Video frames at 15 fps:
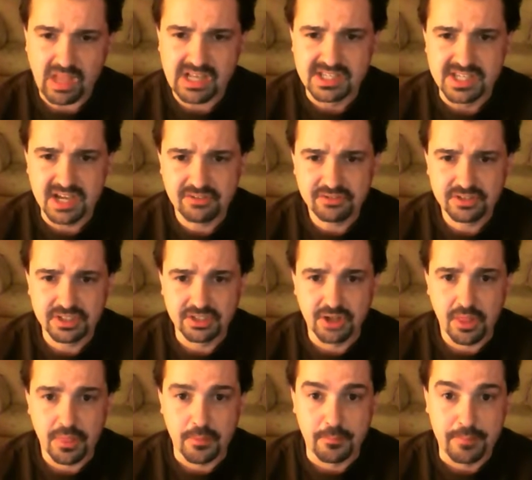definitely
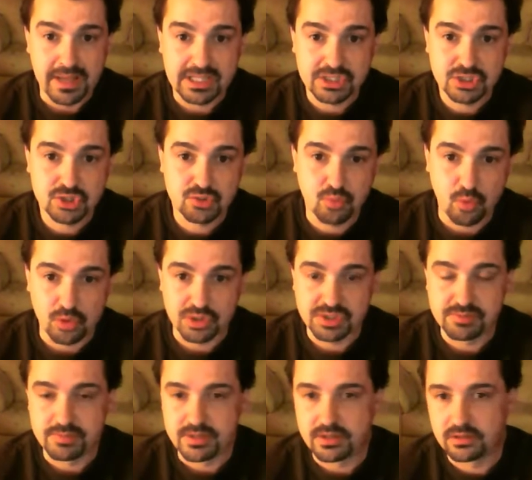not the best
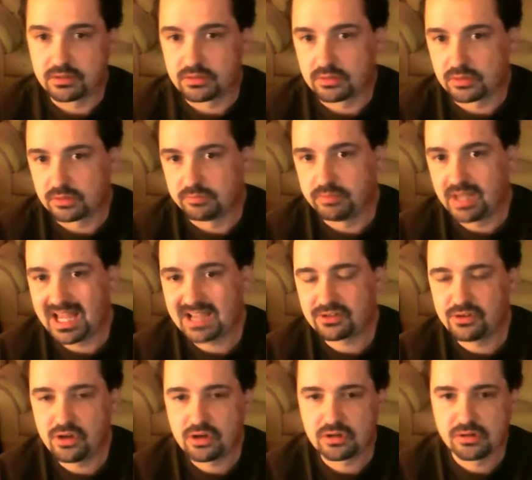Schwarzbier or black
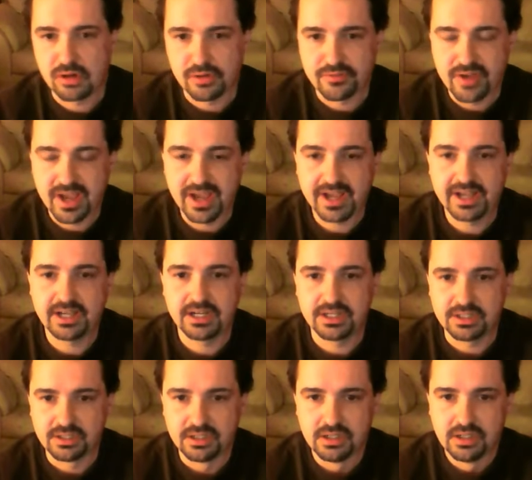lager I've had,
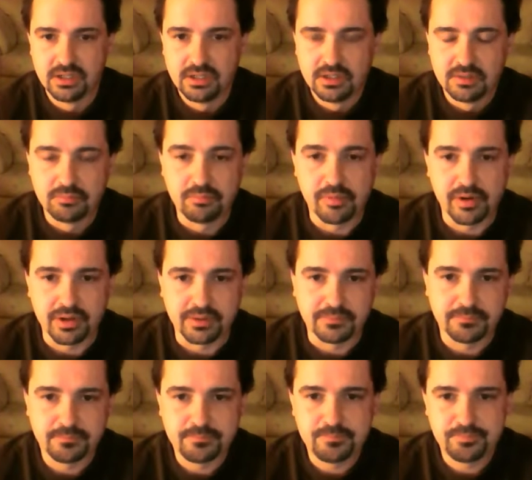but
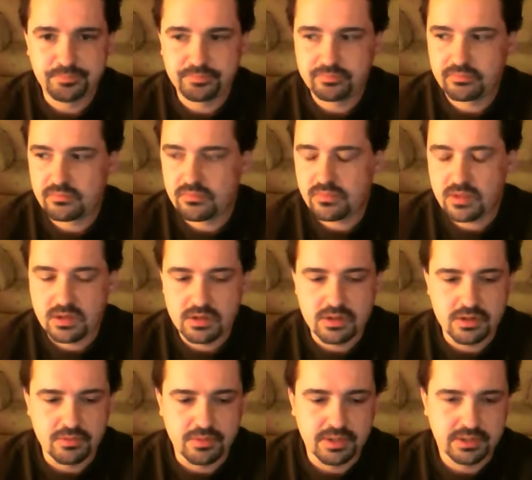you
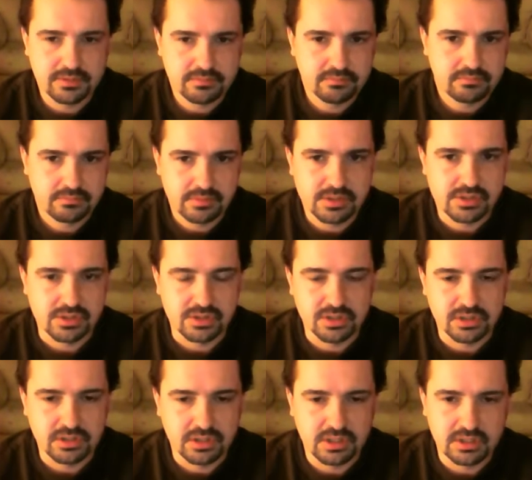know what? It's
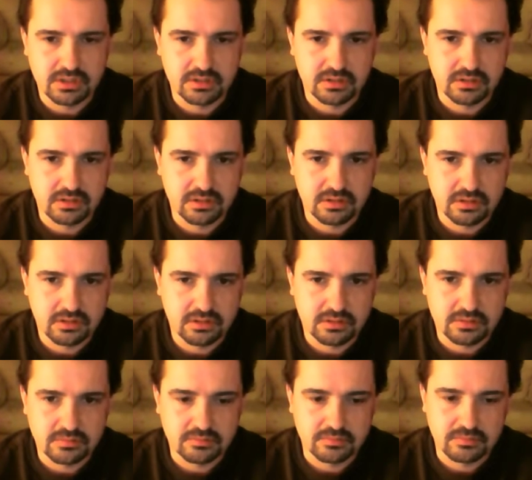good, and
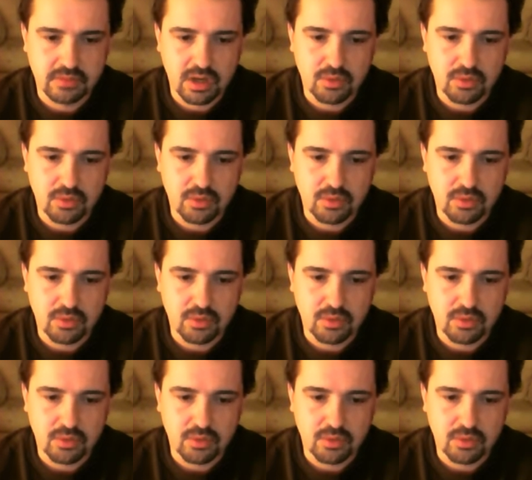um, I